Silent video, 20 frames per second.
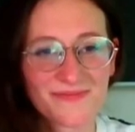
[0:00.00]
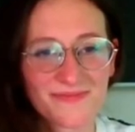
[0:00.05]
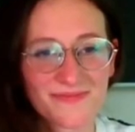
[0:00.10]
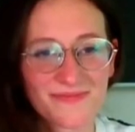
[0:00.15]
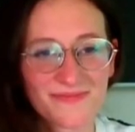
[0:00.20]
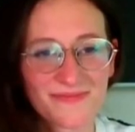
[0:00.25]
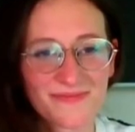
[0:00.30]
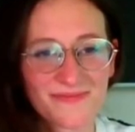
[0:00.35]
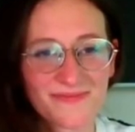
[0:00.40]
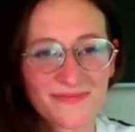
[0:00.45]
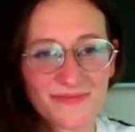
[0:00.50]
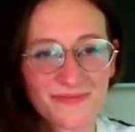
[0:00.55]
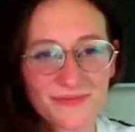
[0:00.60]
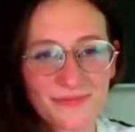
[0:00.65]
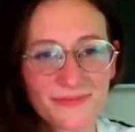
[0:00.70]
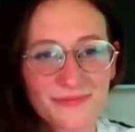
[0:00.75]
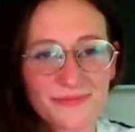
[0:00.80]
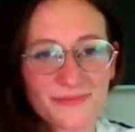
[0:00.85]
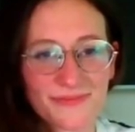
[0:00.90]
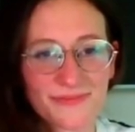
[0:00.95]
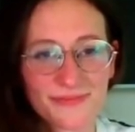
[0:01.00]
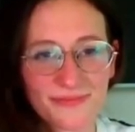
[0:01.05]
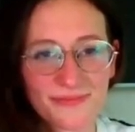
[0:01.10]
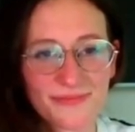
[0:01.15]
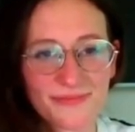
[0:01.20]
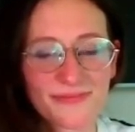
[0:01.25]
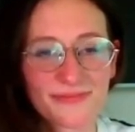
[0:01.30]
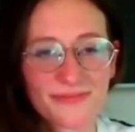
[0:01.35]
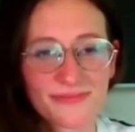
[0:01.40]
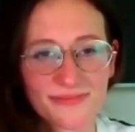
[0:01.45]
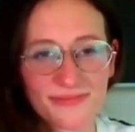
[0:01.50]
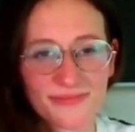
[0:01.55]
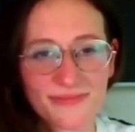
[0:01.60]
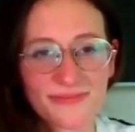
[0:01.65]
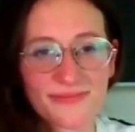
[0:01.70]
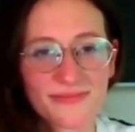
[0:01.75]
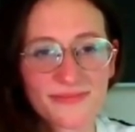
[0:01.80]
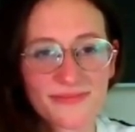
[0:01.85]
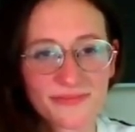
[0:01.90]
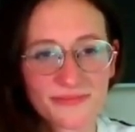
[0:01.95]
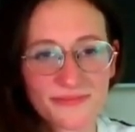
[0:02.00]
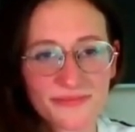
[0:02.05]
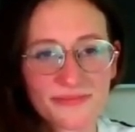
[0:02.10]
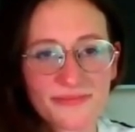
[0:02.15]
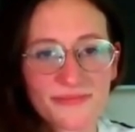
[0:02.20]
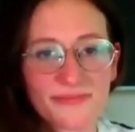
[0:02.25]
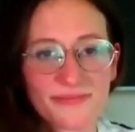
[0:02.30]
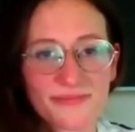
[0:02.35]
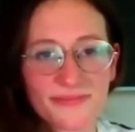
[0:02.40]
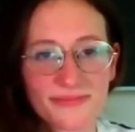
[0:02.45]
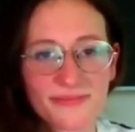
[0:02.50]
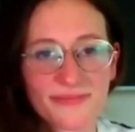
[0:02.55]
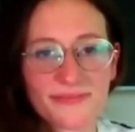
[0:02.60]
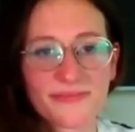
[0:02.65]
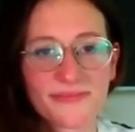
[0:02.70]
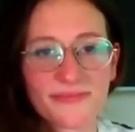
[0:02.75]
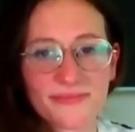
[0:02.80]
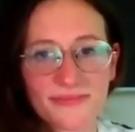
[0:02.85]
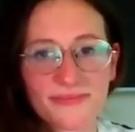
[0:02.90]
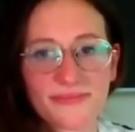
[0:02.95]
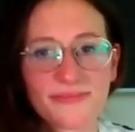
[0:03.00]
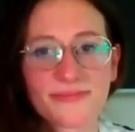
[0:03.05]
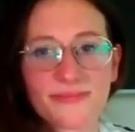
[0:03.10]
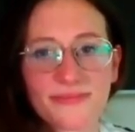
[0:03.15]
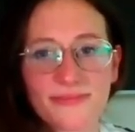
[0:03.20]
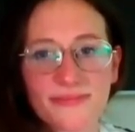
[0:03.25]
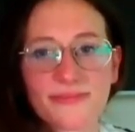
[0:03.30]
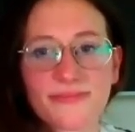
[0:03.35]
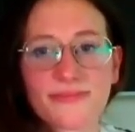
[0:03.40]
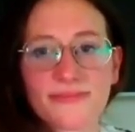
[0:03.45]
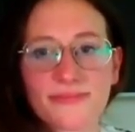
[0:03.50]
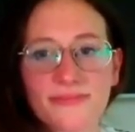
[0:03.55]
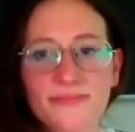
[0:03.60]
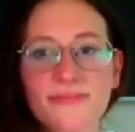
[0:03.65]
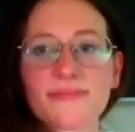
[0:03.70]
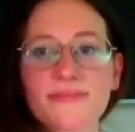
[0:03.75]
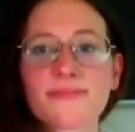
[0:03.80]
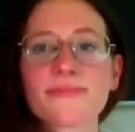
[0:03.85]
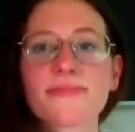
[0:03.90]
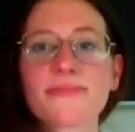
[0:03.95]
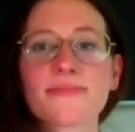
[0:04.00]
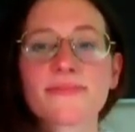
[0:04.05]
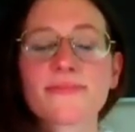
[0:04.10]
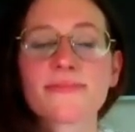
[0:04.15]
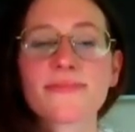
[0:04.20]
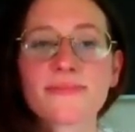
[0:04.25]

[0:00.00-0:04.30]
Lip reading: (not speaking)